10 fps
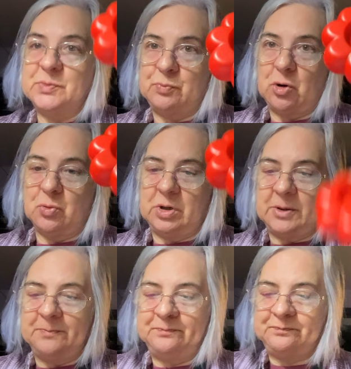broke.
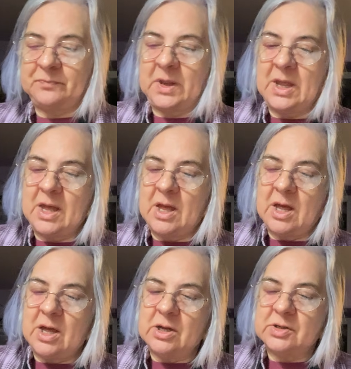
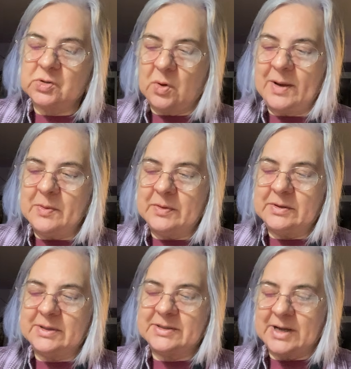So I
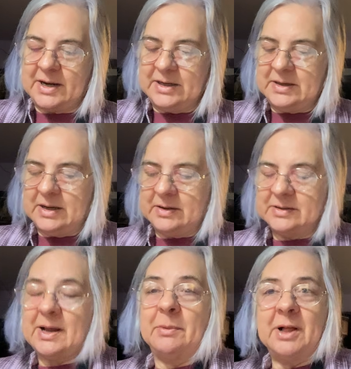decided,
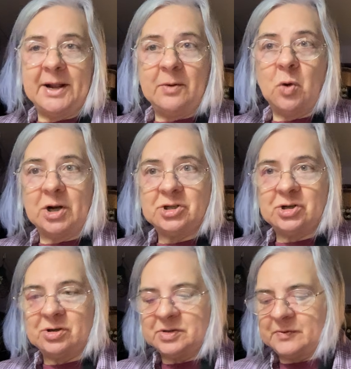I'm glad I watched
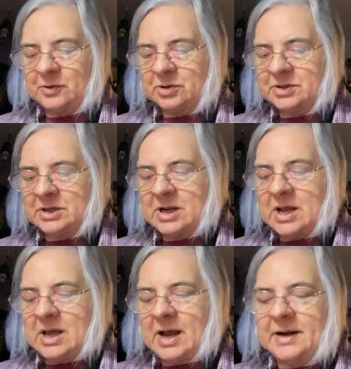hers first.
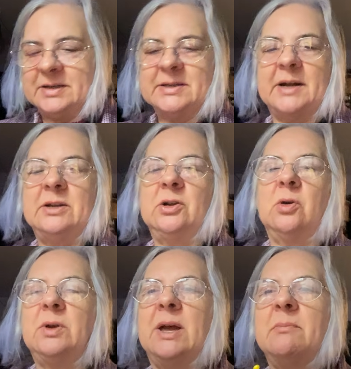I decided to go
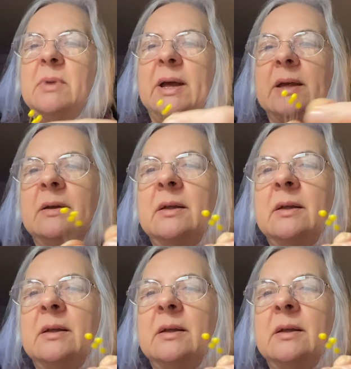get my,